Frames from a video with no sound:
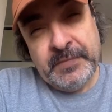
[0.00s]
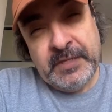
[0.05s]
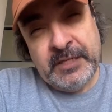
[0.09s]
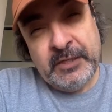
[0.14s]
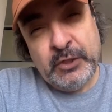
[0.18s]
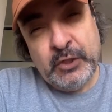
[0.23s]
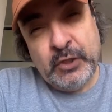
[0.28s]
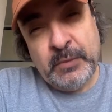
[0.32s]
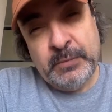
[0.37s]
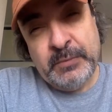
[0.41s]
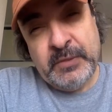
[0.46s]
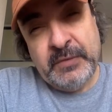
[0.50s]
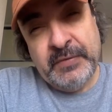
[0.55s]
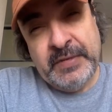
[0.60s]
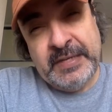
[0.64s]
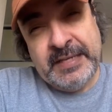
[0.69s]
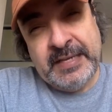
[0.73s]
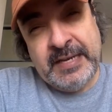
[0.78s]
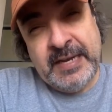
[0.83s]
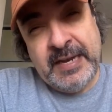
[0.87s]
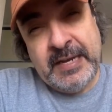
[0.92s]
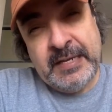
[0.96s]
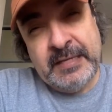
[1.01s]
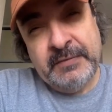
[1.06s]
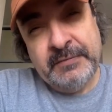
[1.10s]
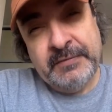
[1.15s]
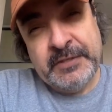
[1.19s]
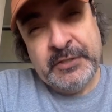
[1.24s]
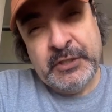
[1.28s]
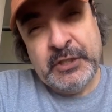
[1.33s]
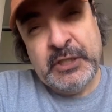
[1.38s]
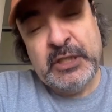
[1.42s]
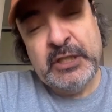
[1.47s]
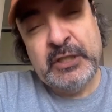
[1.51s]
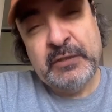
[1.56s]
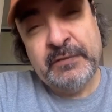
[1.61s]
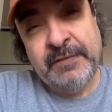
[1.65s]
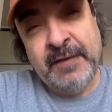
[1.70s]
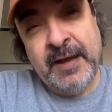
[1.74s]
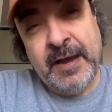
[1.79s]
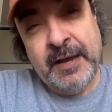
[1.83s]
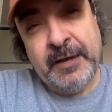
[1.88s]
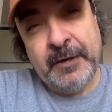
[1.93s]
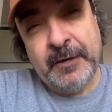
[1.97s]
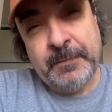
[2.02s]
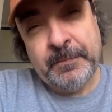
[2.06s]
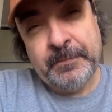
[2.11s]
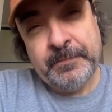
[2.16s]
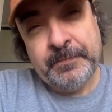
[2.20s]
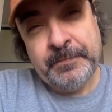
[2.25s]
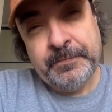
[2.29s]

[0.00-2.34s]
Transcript: in terms of any kind of a ceasefire.